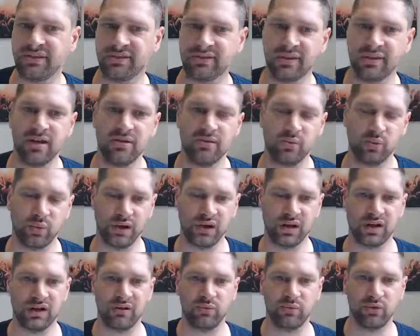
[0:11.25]
So we
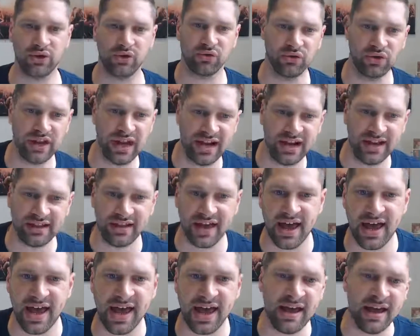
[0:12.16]
are you're nearly
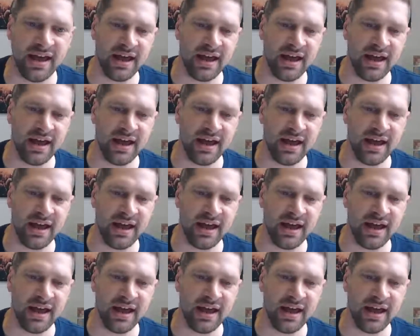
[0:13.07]
there,